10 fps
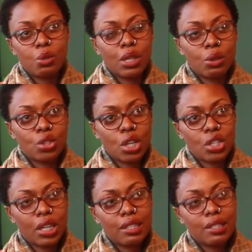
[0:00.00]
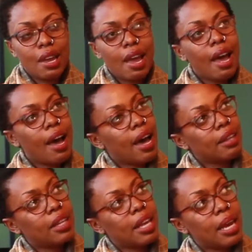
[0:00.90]
without judging it,
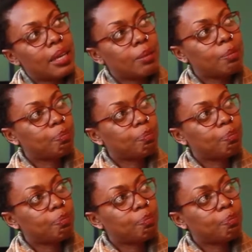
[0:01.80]
and then